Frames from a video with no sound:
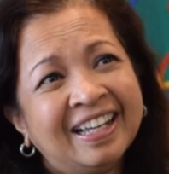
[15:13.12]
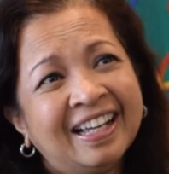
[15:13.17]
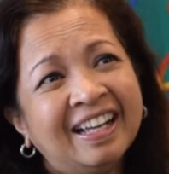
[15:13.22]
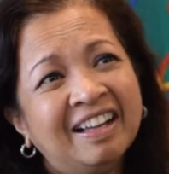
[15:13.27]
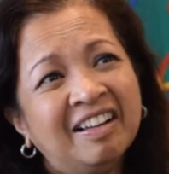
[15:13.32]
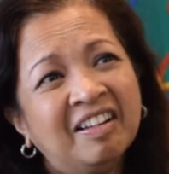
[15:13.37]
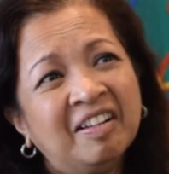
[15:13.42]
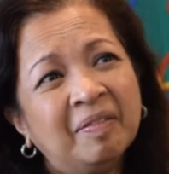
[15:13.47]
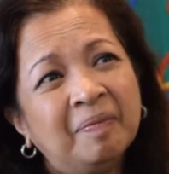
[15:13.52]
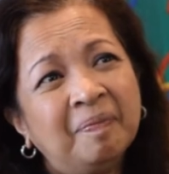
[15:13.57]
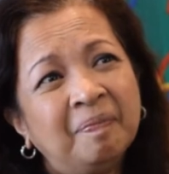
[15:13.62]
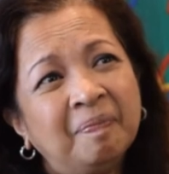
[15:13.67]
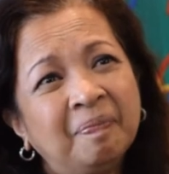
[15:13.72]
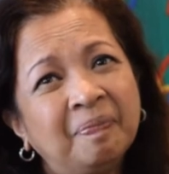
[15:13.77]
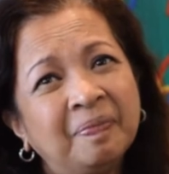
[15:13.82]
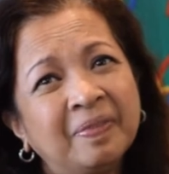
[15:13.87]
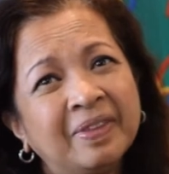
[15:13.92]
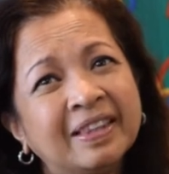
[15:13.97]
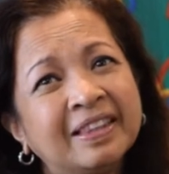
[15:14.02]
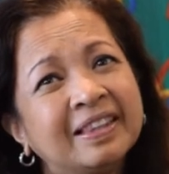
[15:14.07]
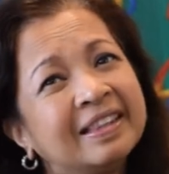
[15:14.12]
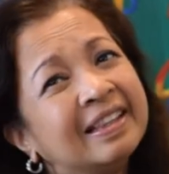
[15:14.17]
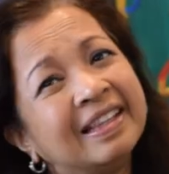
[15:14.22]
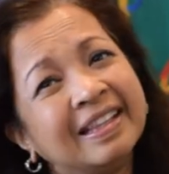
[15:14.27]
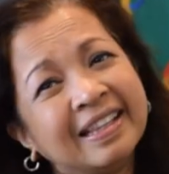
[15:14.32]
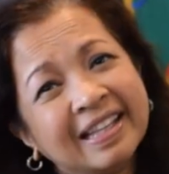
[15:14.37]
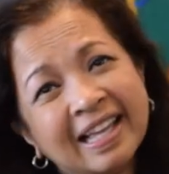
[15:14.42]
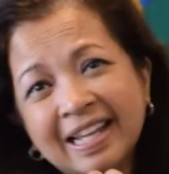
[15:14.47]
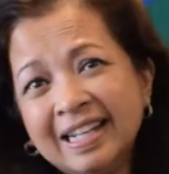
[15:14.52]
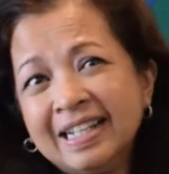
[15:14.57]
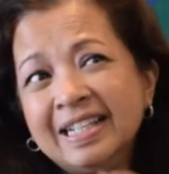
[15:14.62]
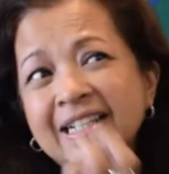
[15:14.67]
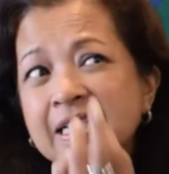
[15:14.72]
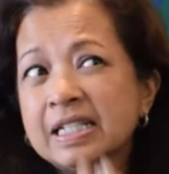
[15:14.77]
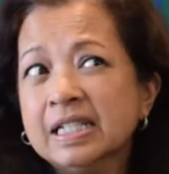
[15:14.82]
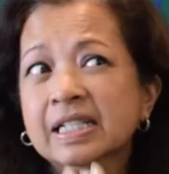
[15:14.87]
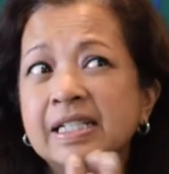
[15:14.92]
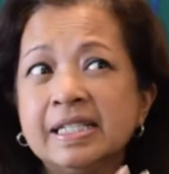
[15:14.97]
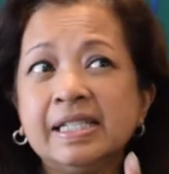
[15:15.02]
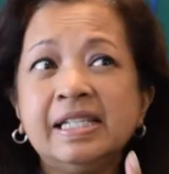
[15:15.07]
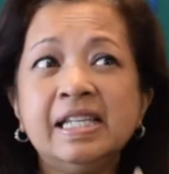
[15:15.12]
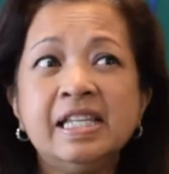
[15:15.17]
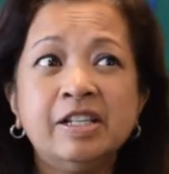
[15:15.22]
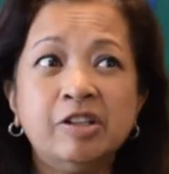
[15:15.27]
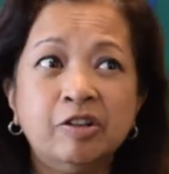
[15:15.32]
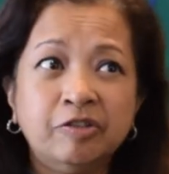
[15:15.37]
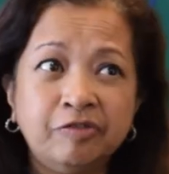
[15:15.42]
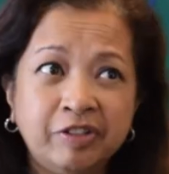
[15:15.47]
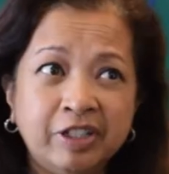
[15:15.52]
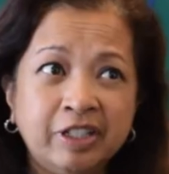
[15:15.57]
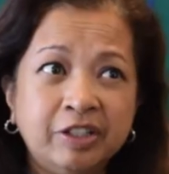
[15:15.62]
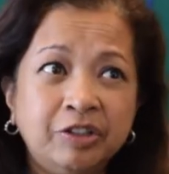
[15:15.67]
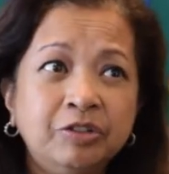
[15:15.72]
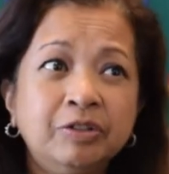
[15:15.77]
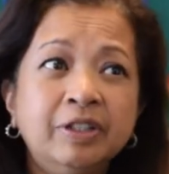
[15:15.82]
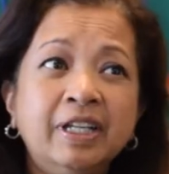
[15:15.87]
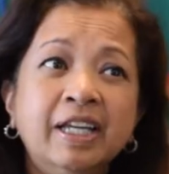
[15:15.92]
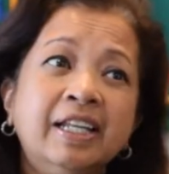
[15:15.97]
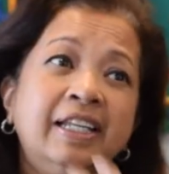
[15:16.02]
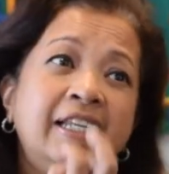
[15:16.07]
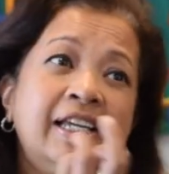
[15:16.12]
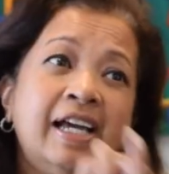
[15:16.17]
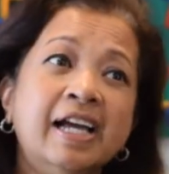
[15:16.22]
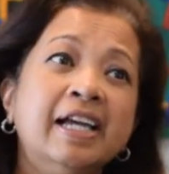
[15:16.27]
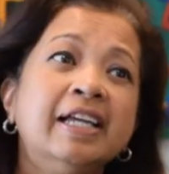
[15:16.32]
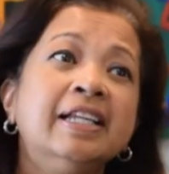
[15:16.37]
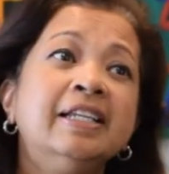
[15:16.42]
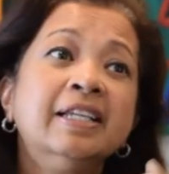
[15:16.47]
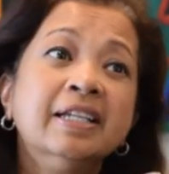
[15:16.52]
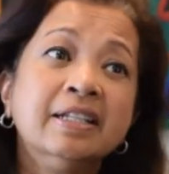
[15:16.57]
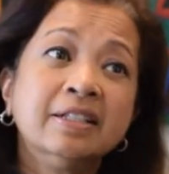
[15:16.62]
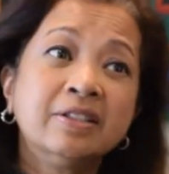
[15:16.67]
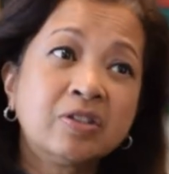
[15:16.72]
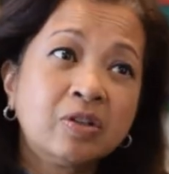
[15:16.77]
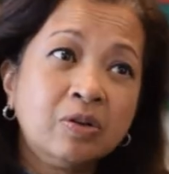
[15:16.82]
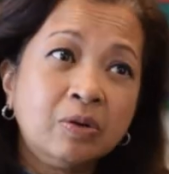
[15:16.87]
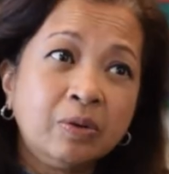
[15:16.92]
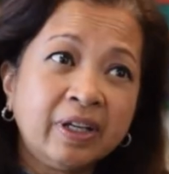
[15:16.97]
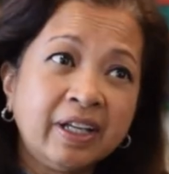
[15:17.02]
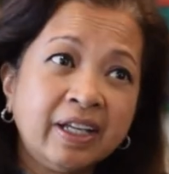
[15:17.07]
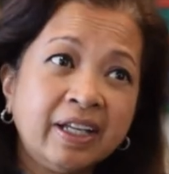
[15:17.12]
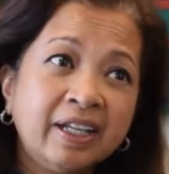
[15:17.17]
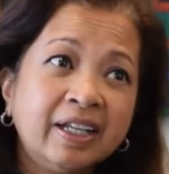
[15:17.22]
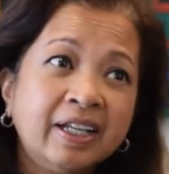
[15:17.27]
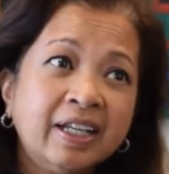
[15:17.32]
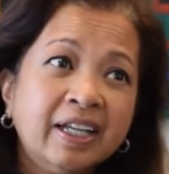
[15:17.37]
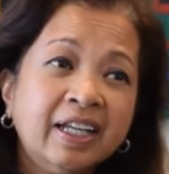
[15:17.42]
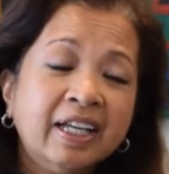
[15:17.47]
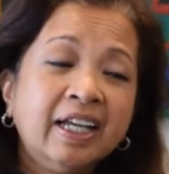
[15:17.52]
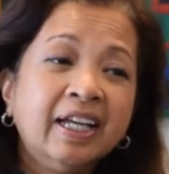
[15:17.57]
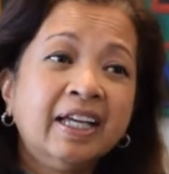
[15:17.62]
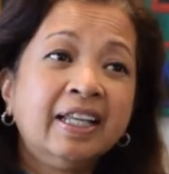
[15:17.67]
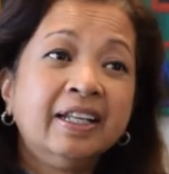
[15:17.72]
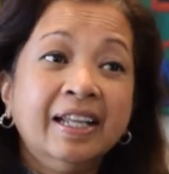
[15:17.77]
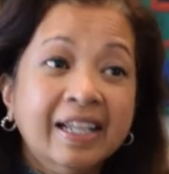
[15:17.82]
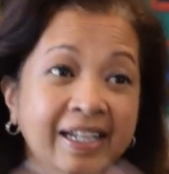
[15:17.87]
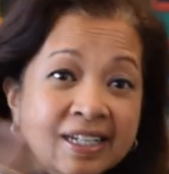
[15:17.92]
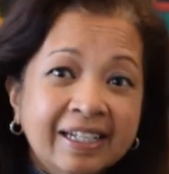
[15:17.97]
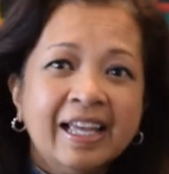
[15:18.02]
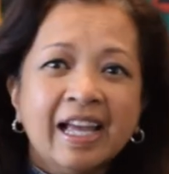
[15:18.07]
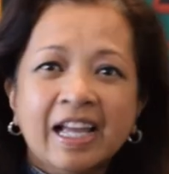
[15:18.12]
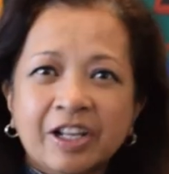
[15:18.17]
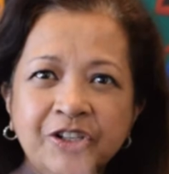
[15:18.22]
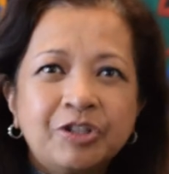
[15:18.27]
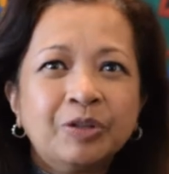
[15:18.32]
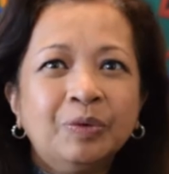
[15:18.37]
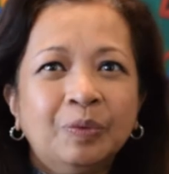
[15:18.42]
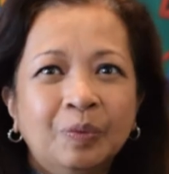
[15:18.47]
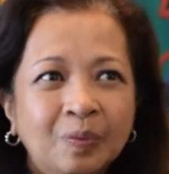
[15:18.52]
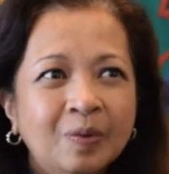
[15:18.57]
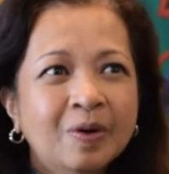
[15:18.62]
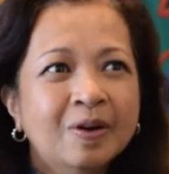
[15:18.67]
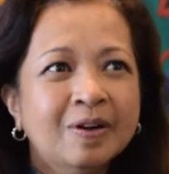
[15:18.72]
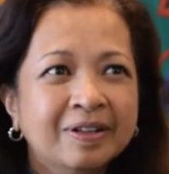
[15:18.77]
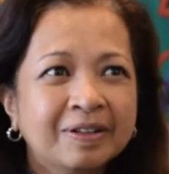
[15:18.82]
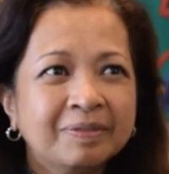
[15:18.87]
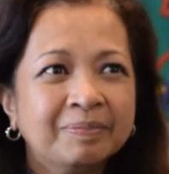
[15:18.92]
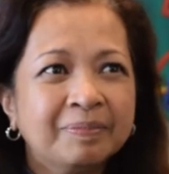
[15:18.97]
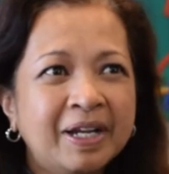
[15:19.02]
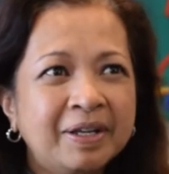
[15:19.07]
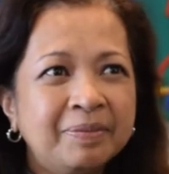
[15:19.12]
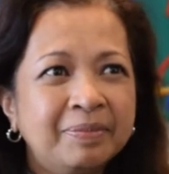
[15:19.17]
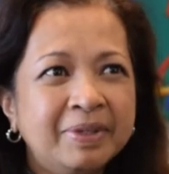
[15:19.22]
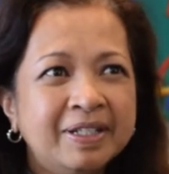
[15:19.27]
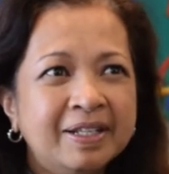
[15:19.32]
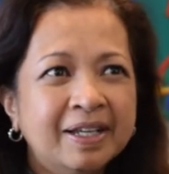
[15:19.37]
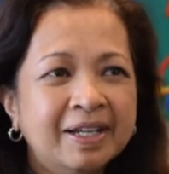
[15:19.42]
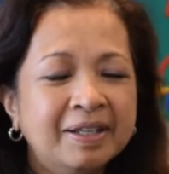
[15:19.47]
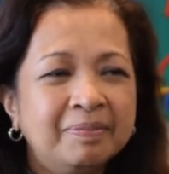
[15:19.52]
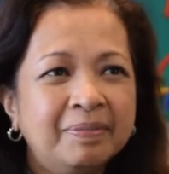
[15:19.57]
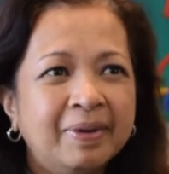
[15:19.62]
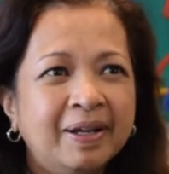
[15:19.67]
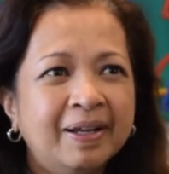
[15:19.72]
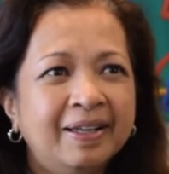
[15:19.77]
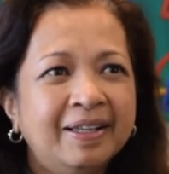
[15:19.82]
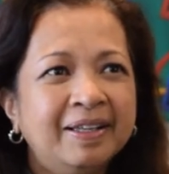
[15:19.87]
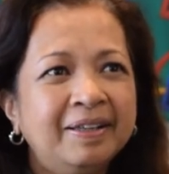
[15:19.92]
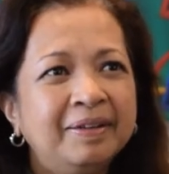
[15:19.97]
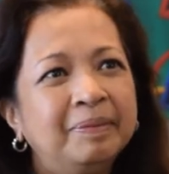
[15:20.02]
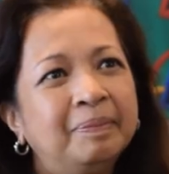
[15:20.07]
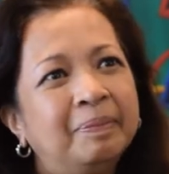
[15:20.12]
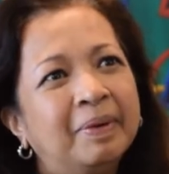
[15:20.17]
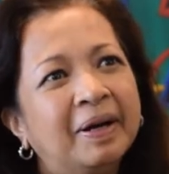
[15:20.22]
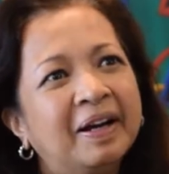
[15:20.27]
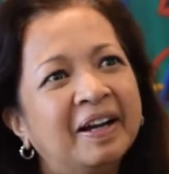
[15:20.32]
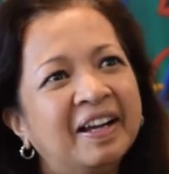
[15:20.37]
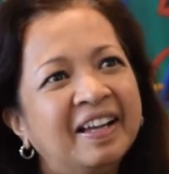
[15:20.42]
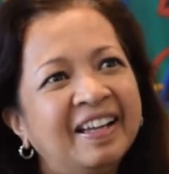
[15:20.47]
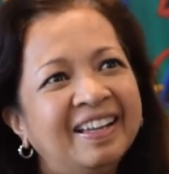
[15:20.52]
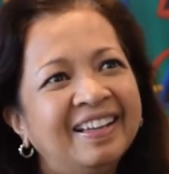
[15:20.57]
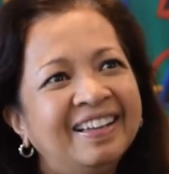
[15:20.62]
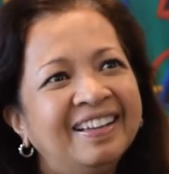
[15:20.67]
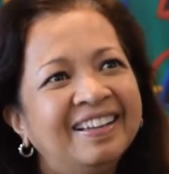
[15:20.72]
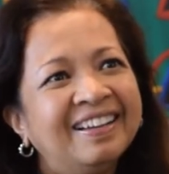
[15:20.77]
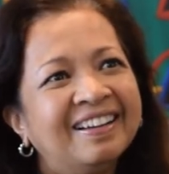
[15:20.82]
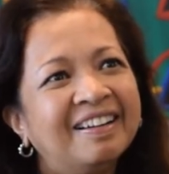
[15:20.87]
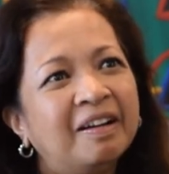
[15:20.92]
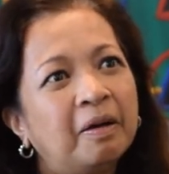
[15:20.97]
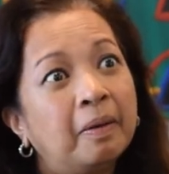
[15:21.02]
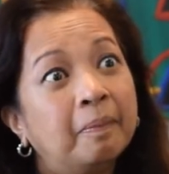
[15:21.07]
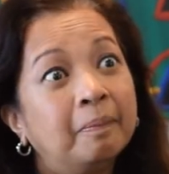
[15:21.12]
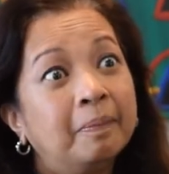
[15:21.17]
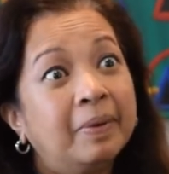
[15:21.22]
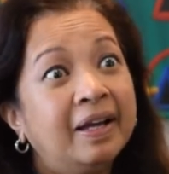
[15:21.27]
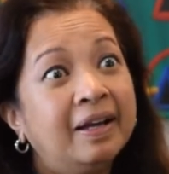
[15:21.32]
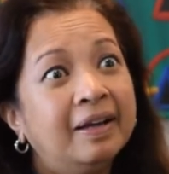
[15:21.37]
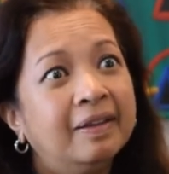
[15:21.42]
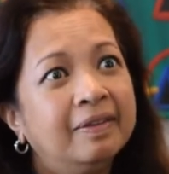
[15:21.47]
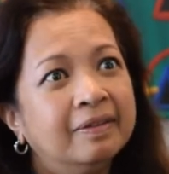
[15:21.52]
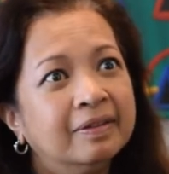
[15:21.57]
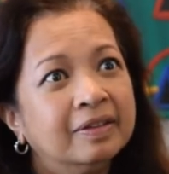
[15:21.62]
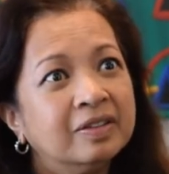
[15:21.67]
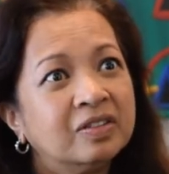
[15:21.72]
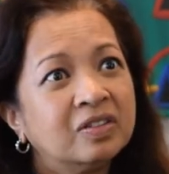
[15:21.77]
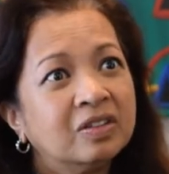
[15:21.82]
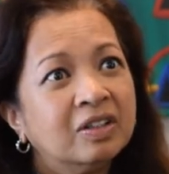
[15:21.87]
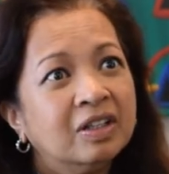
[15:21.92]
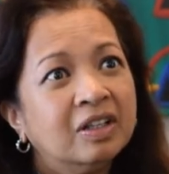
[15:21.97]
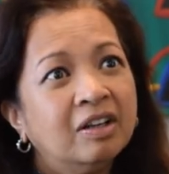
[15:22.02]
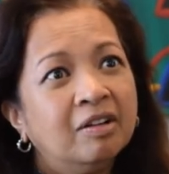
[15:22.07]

At least the seed of it, to get the ideas going, then the actual work might be done by others.